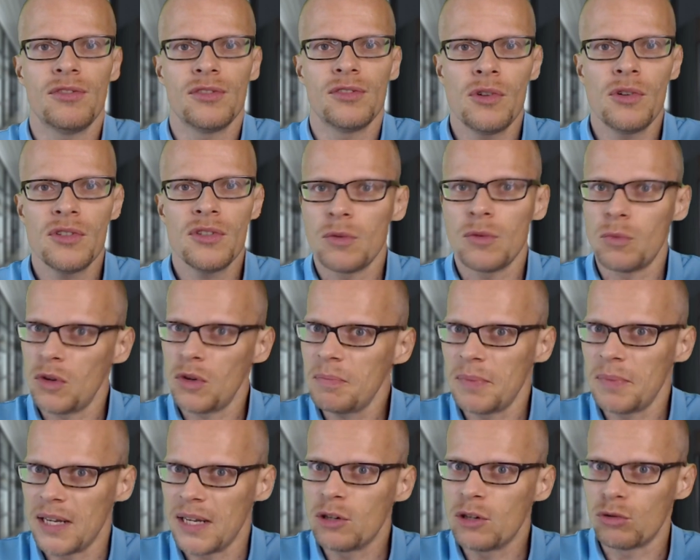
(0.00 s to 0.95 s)
course, it
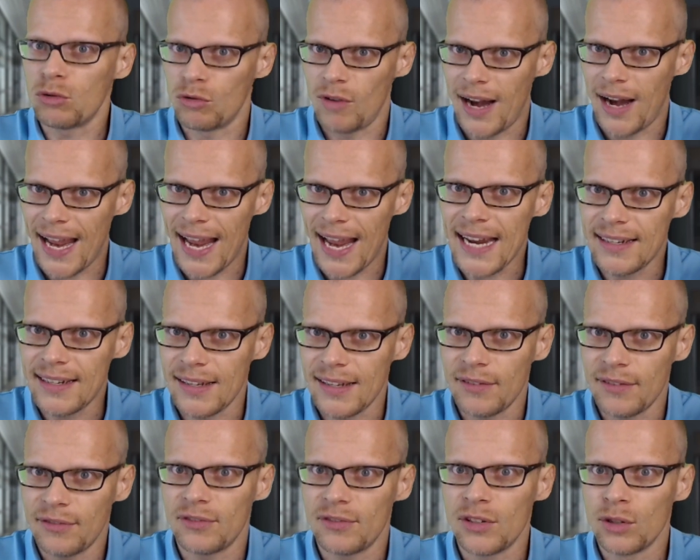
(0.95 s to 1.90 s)
would be great
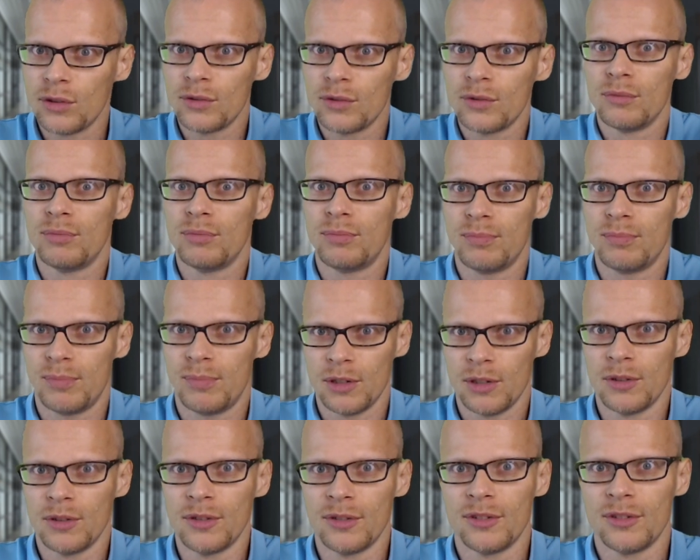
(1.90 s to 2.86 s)
if you
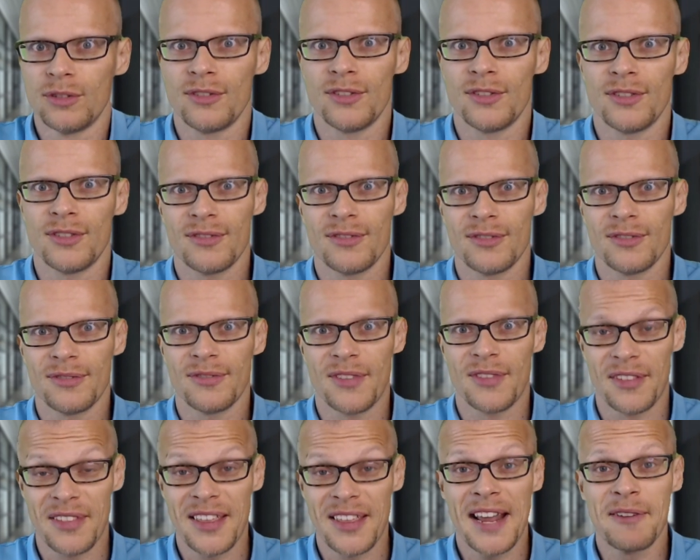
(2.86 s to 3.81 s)
do
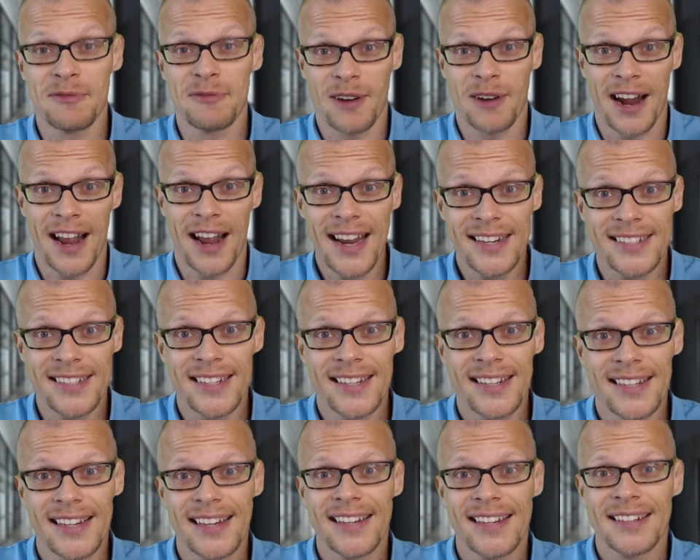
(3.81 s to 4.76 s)
the thing right.
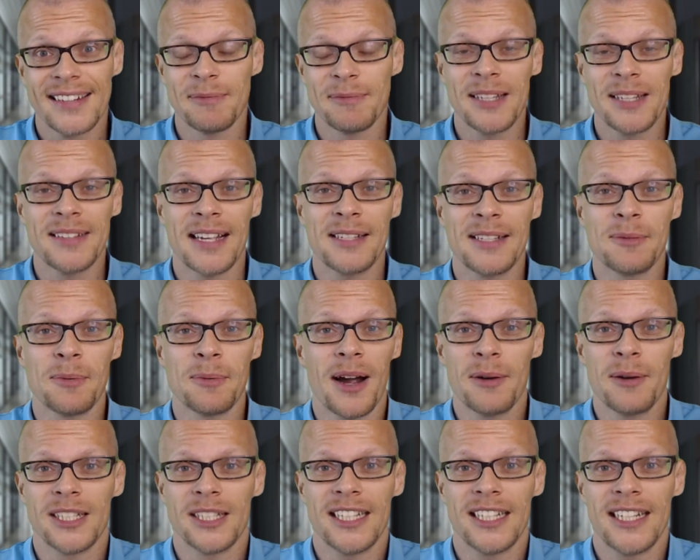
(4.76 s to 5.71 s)
I mean, that's
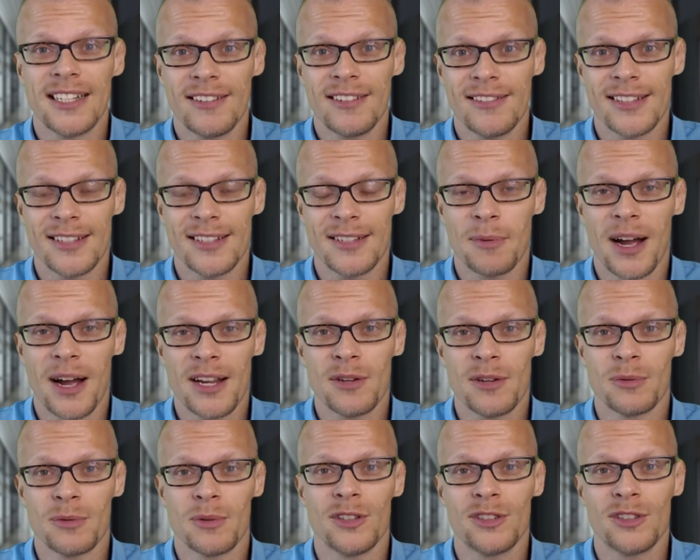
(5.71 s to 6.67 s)
why we're here. That's why
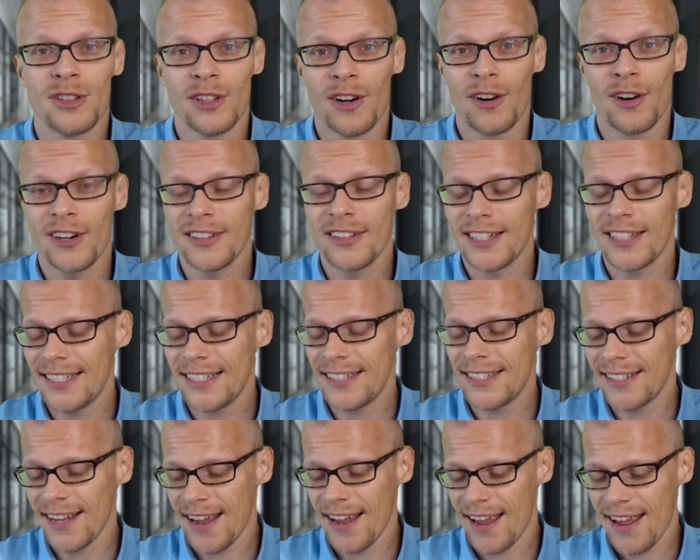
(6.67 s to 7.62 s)
you want to learn
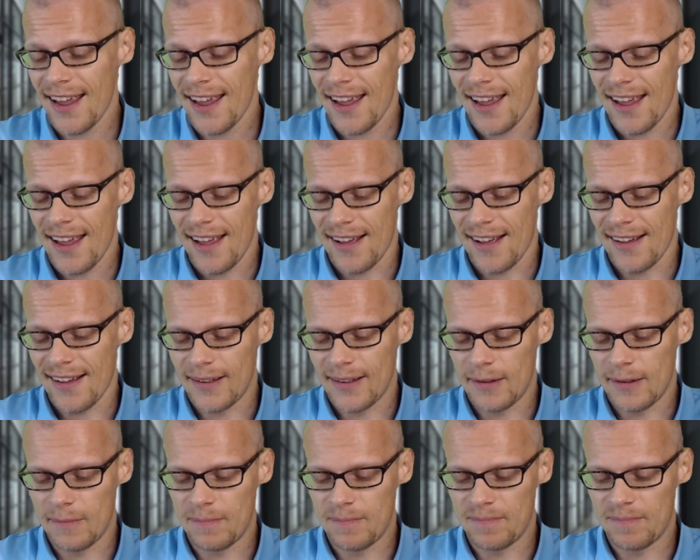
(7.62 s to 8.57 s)
this.
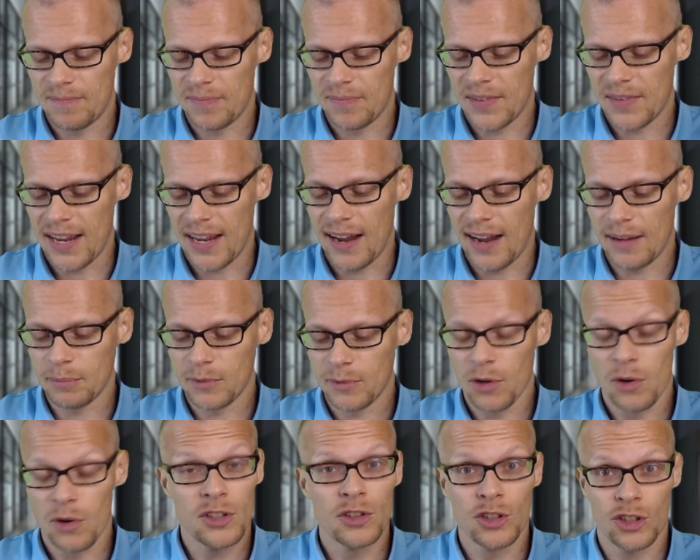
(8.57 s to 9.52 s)
And I'm
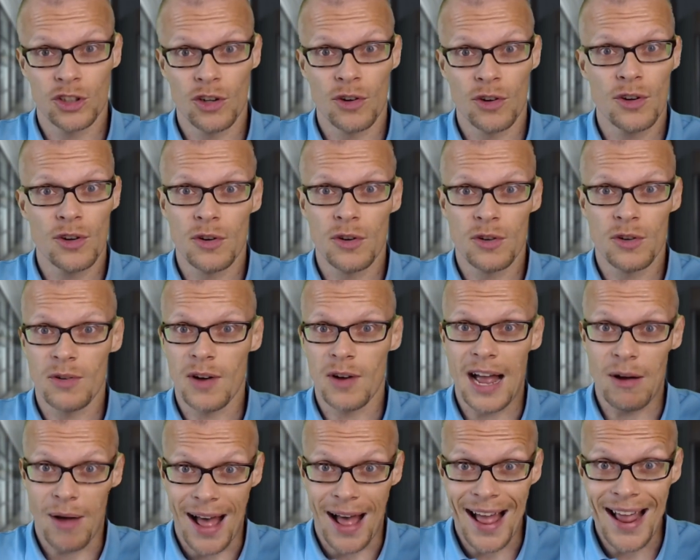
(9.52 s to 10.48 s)
going to show you
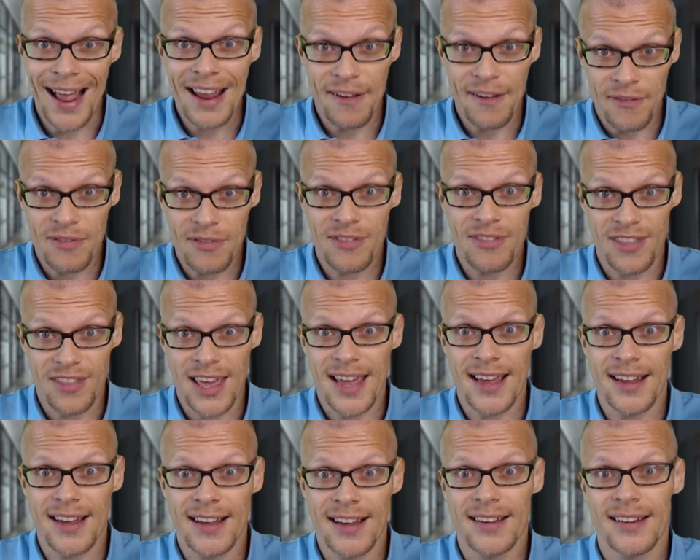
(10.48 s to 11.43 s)
how I
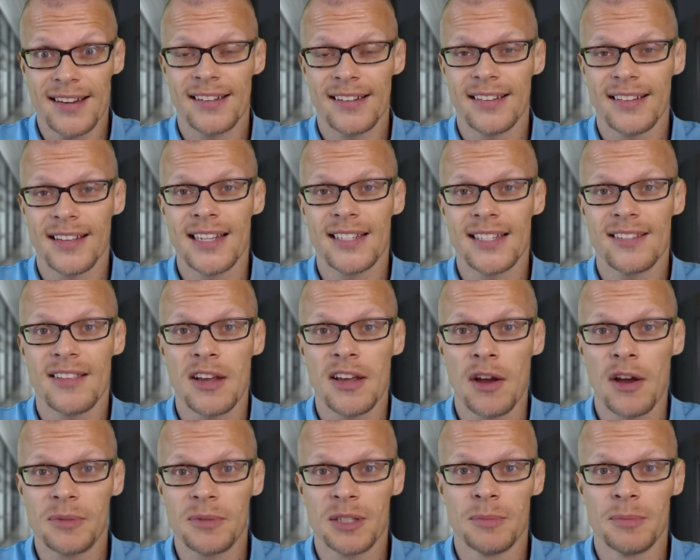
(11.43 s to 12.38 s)
think is the
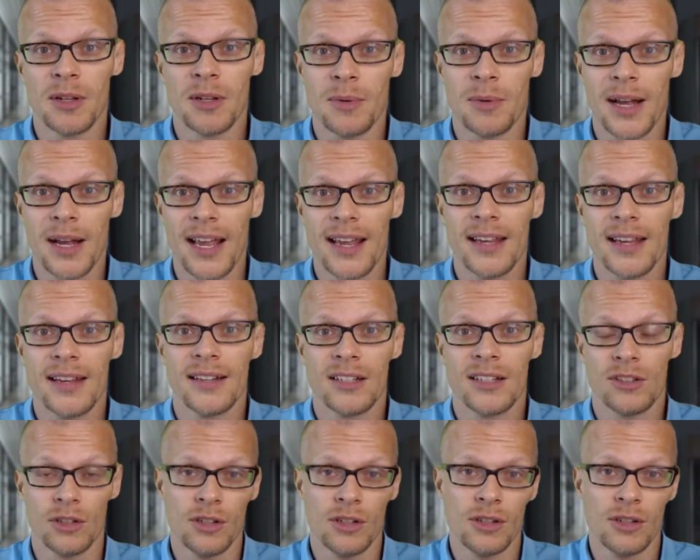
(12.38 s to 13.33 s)
optimal way
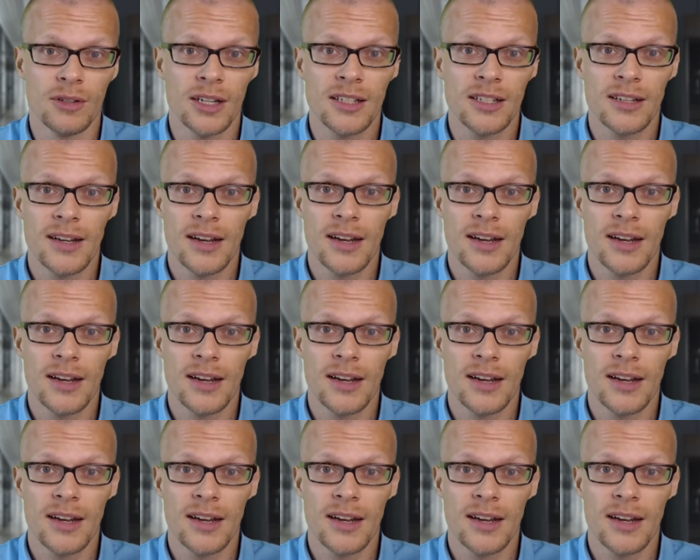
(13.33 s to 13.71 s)
to do it.